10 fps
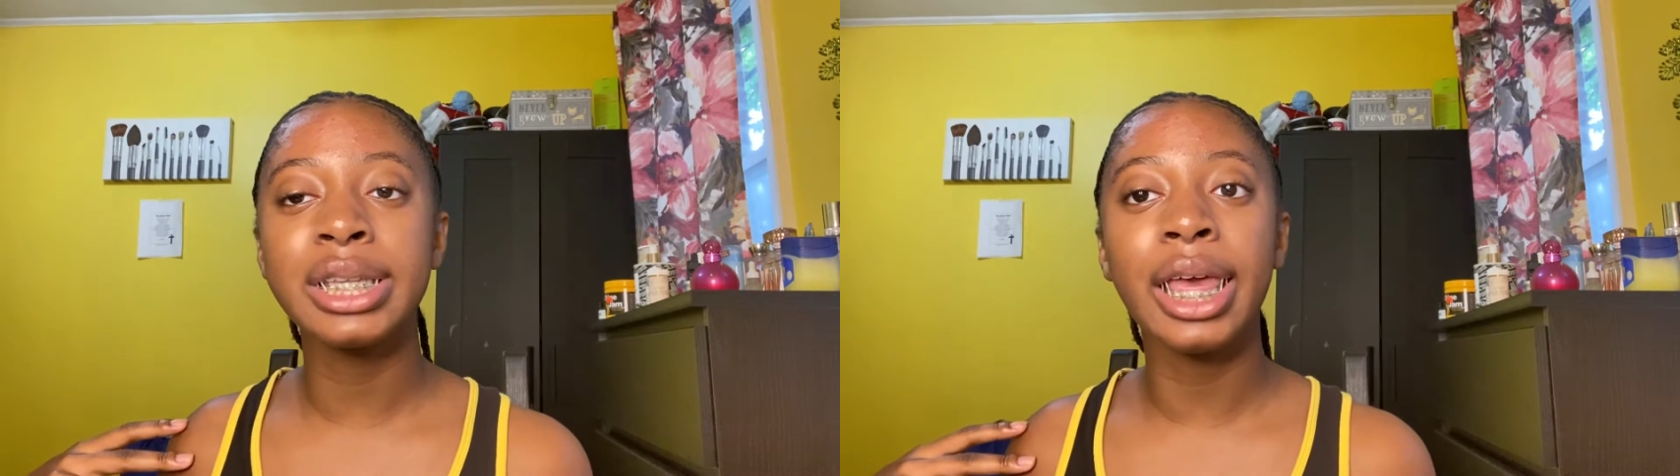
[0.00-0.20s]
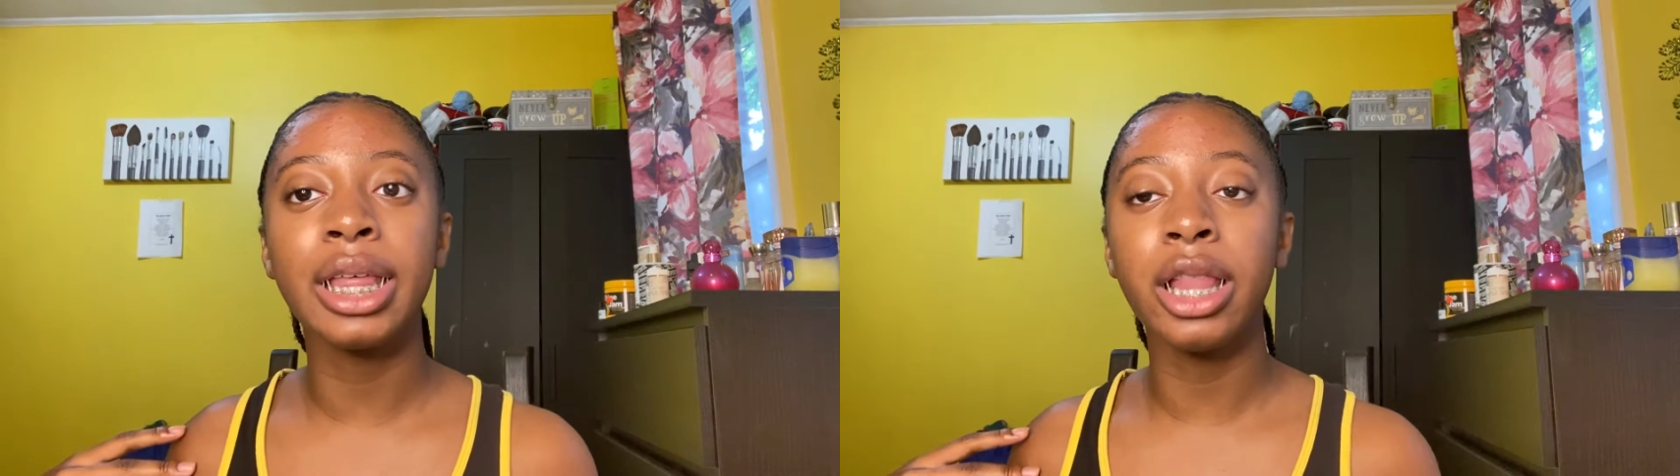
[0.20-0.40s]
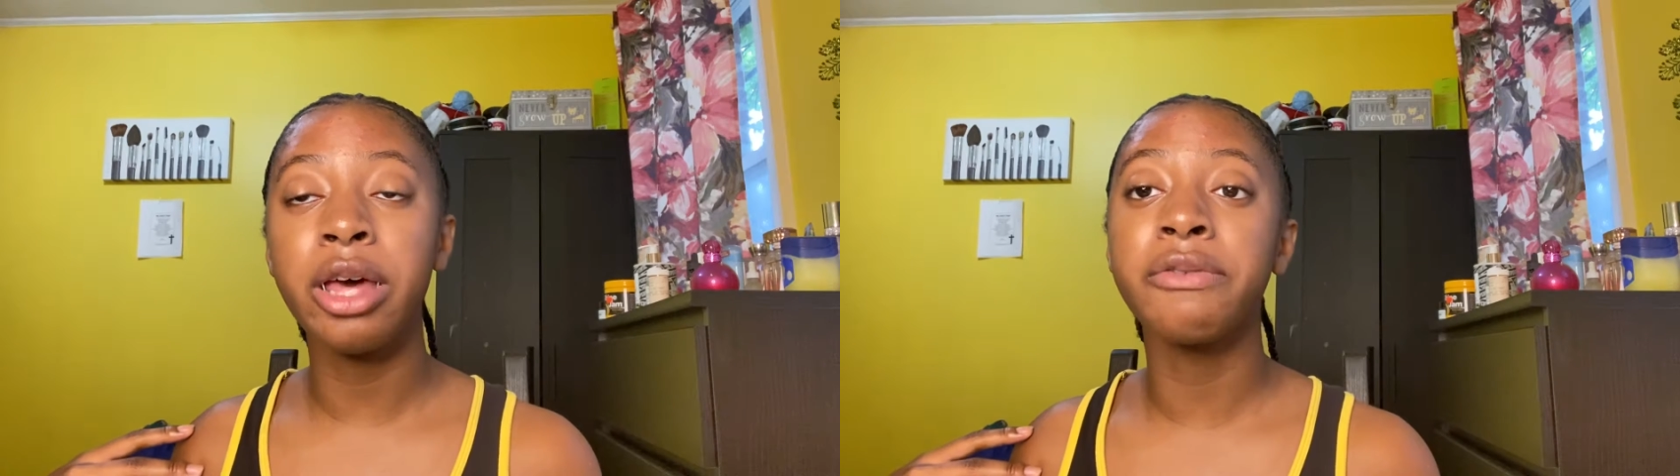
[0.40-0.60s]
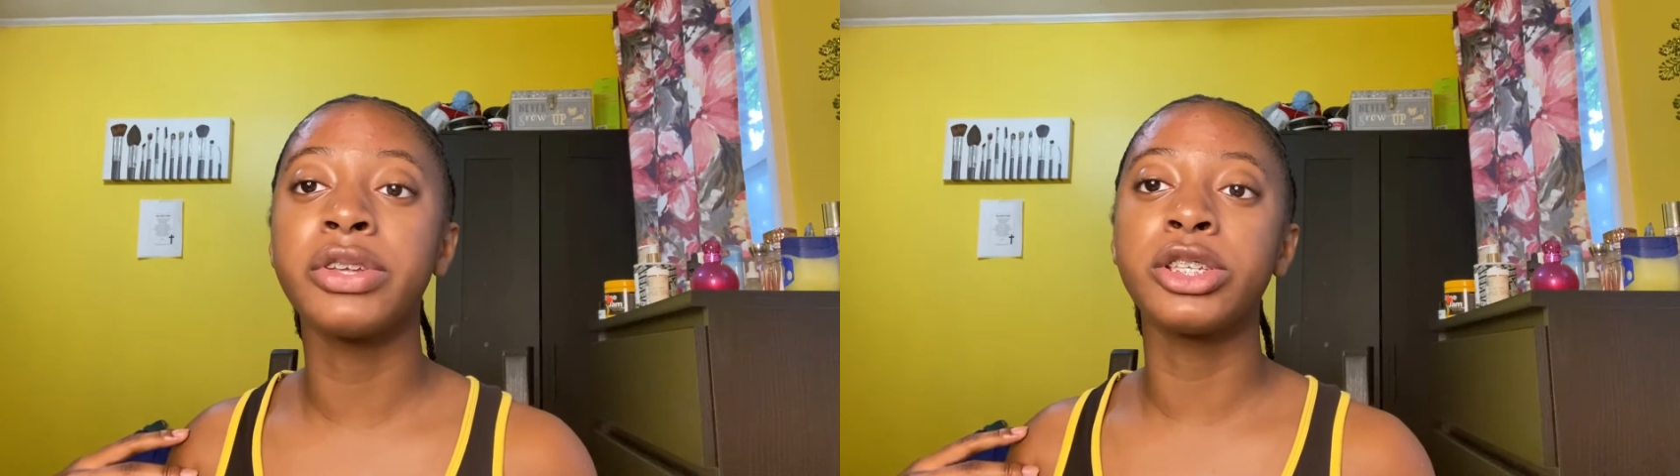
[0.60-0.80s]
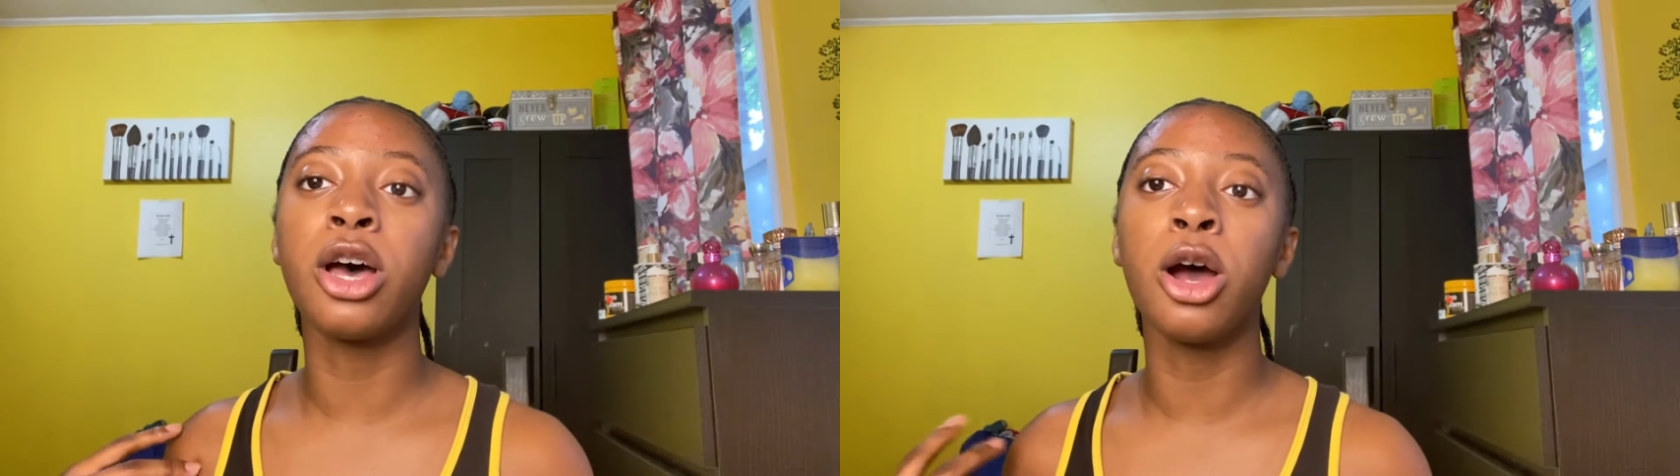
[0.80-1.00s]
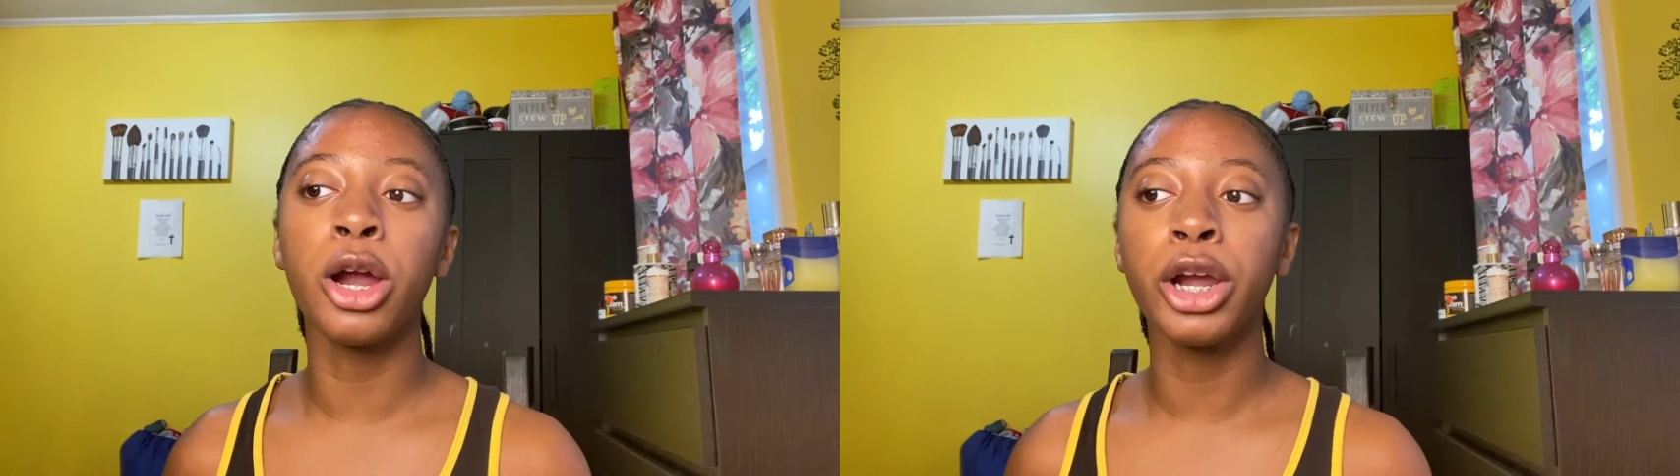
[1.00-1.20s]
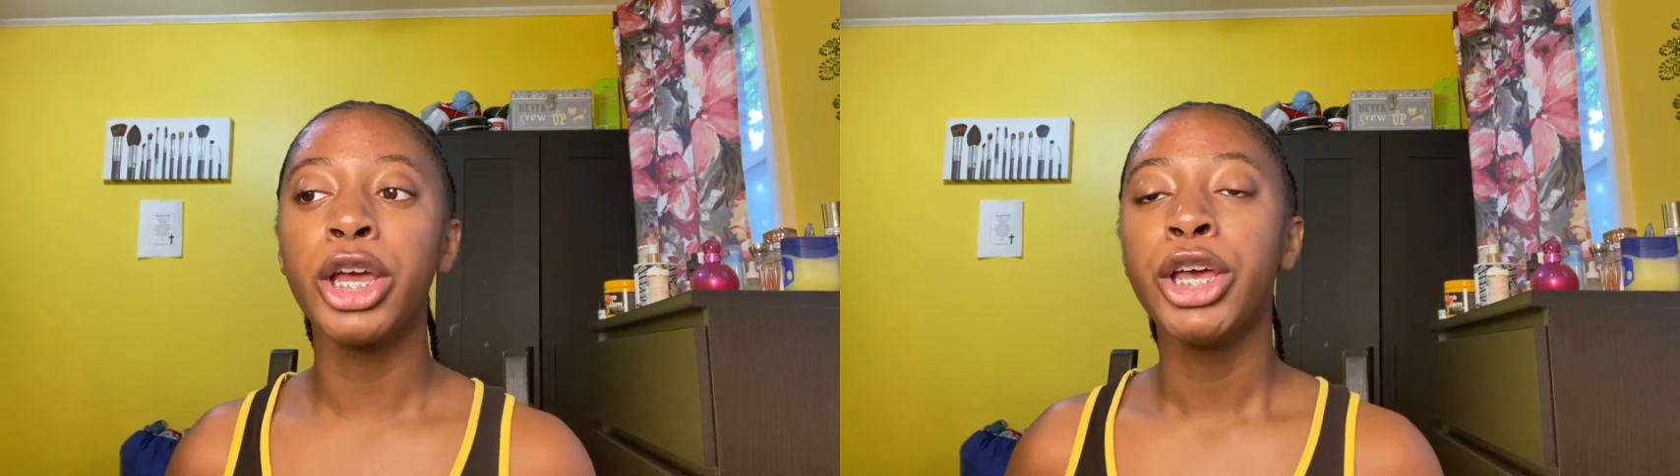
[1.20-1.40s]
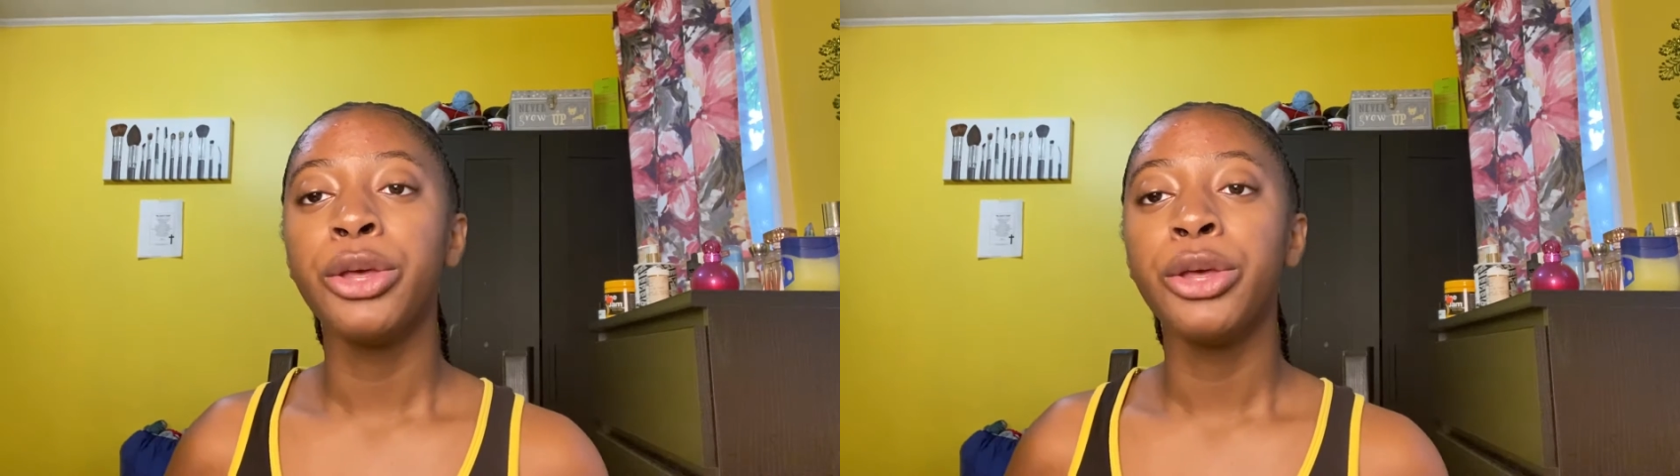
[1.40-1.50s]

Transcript: like a lot of us are,